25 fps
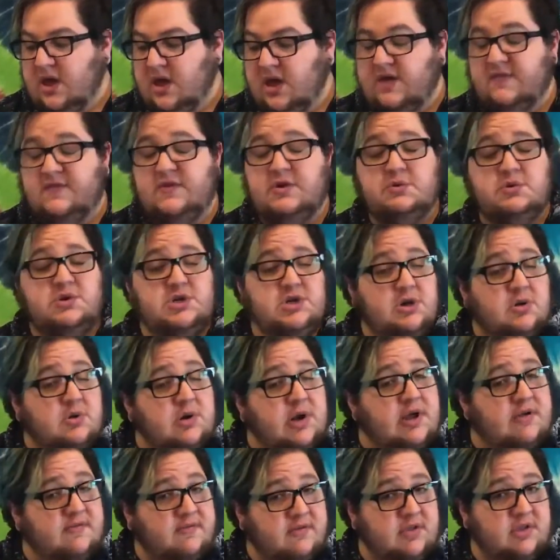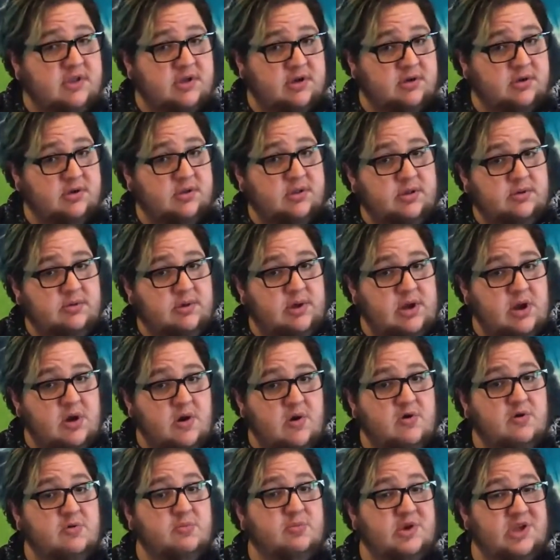If you don't have glitter glue at
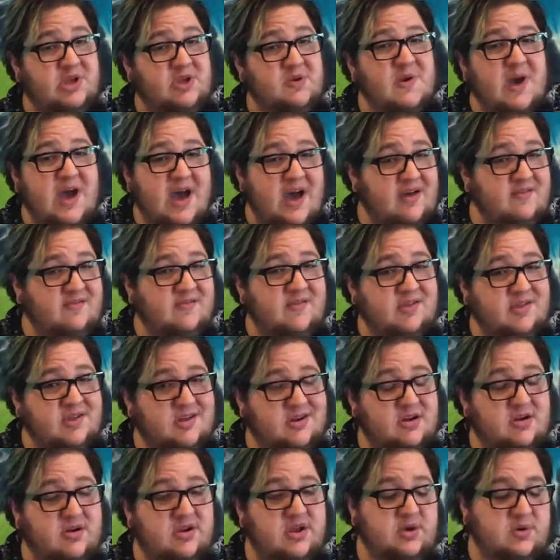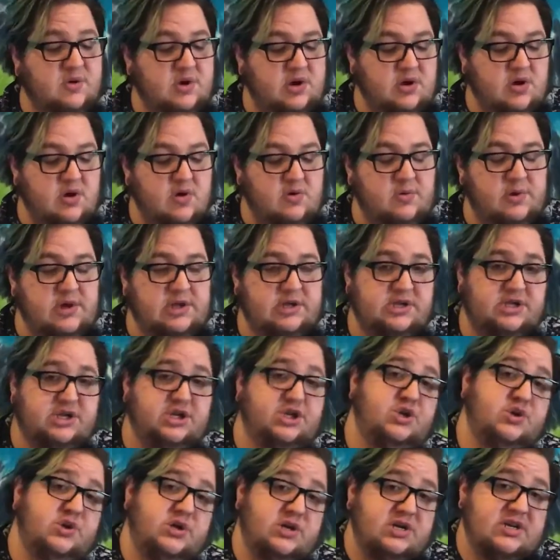home, but you have glitter, you can always
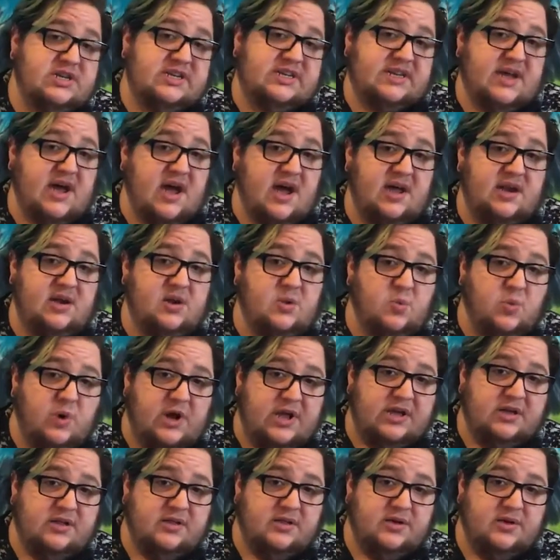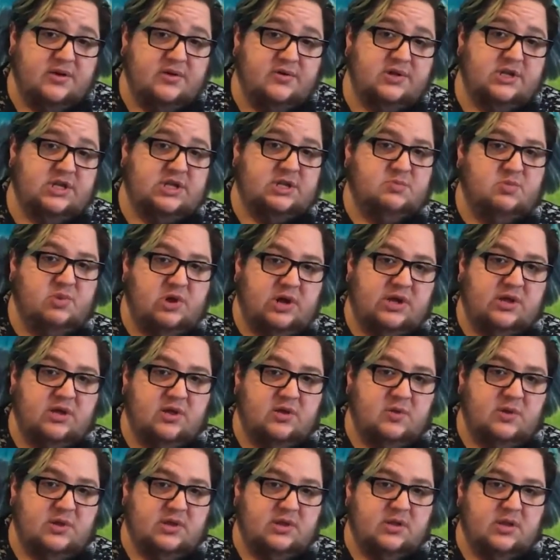do your design in white glue,
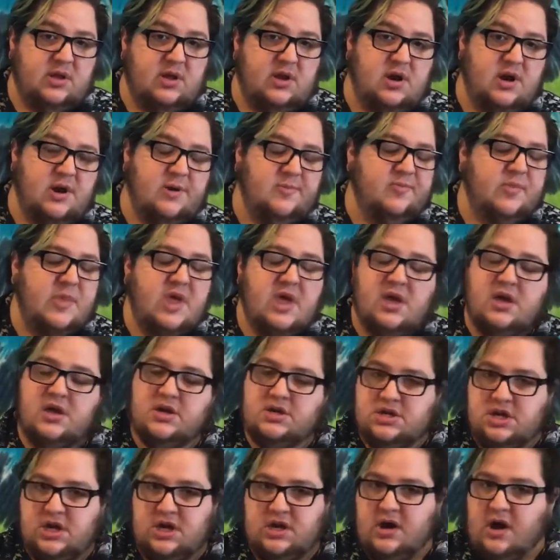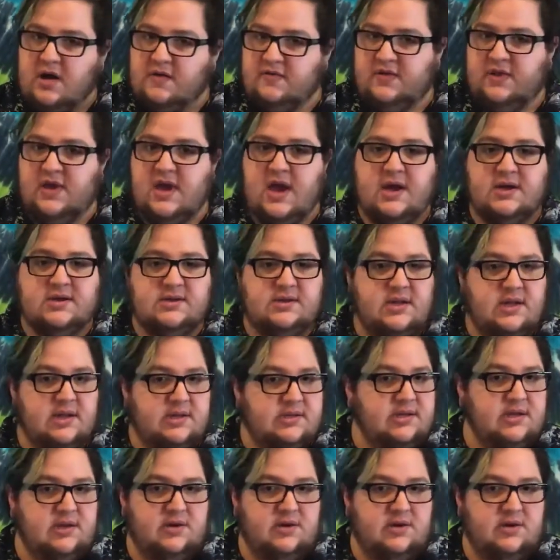sprinkle it with glitter, shake off the excess,